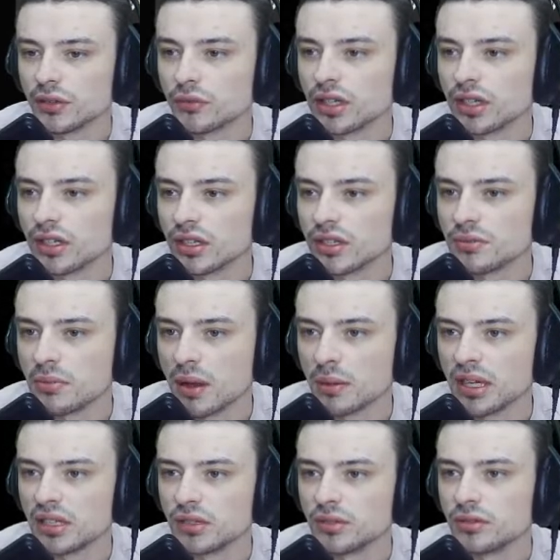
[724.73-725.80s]
red it is. My bad,
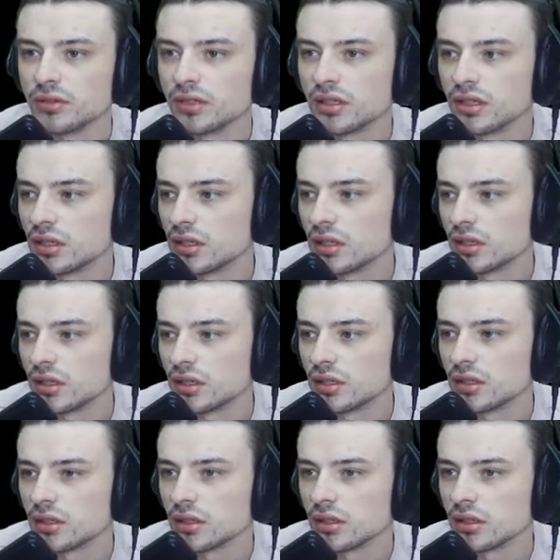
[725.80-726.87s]
dude.
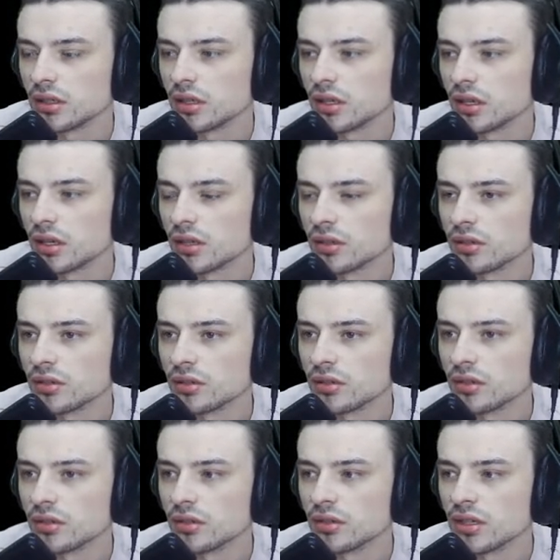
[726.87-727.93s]
Oh, go.
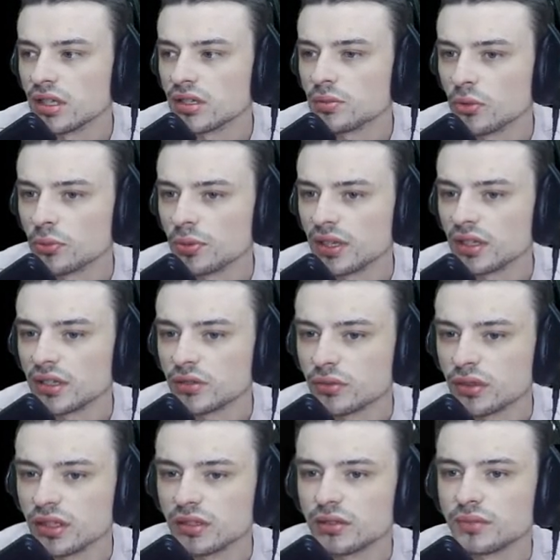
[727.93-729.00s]
that's more pink. That's
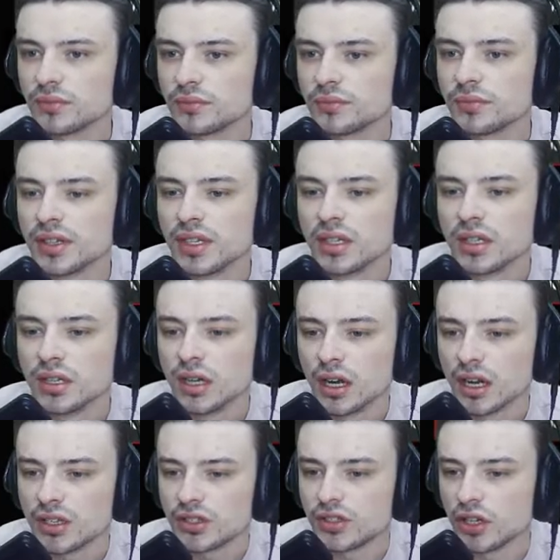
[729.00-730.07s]
red. All
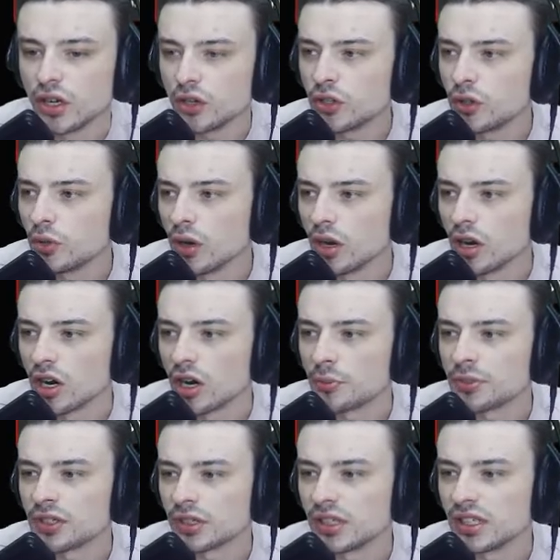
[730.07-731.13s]
right, so you are
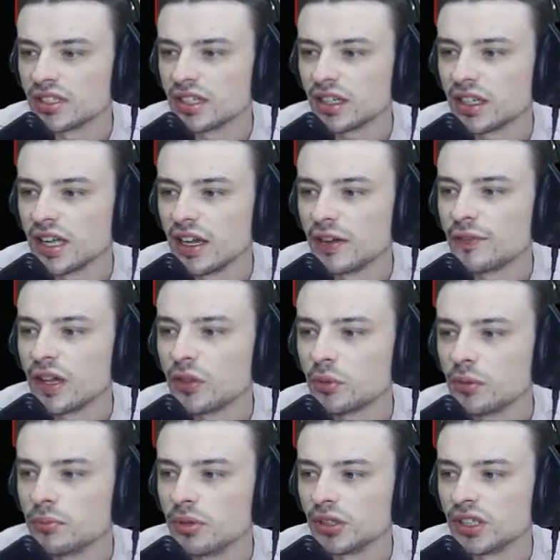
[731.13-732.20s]
materialistic, gain faith when
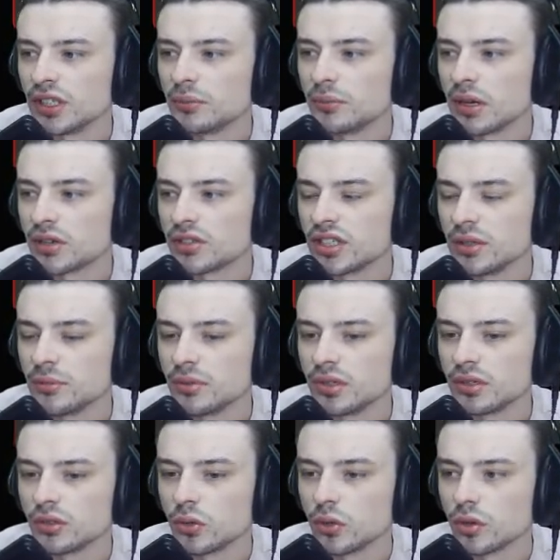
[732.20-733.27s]
building better
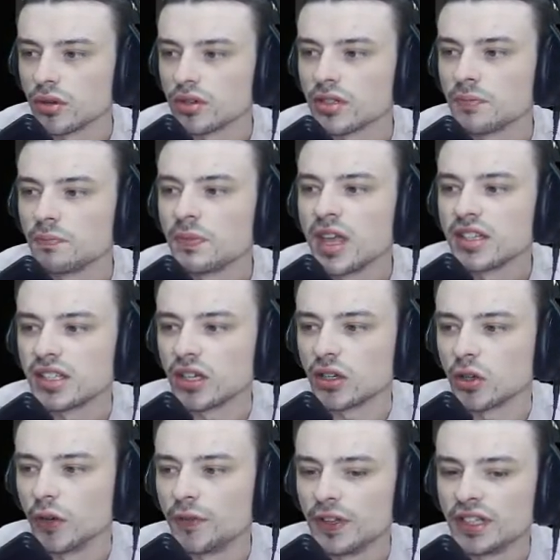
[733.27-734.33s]
sleeping quarters.
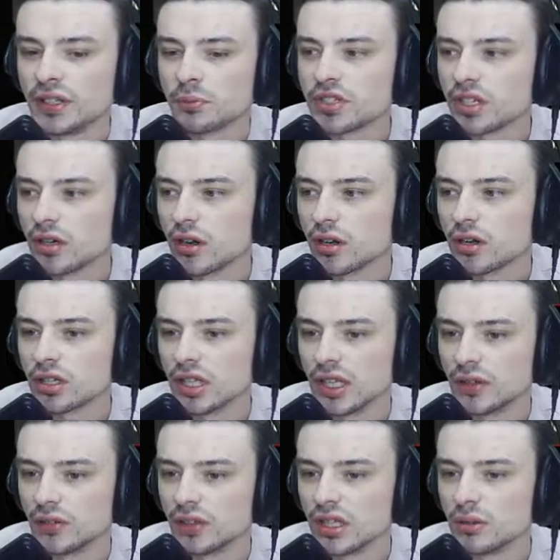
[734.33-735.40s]
Cynical, 15% harder to
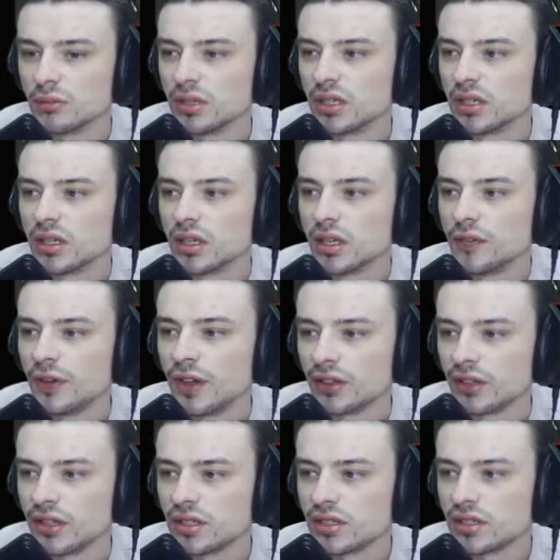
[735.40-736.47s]
level up.
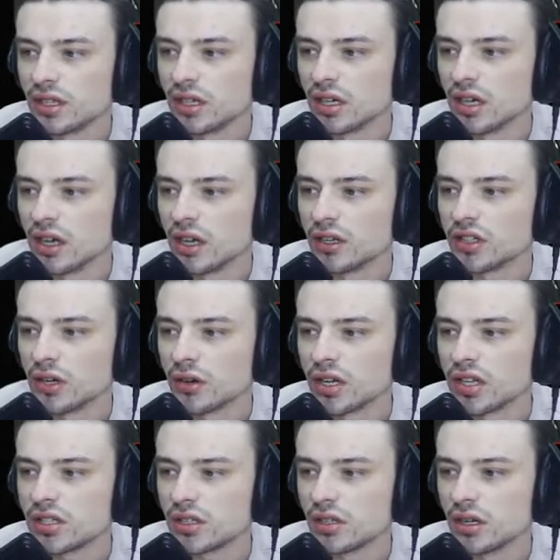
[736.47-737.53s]
Faithless uh,
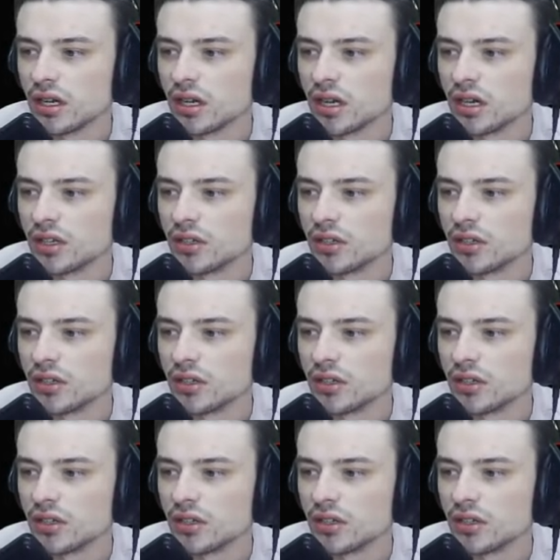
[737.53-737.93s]
generates uh,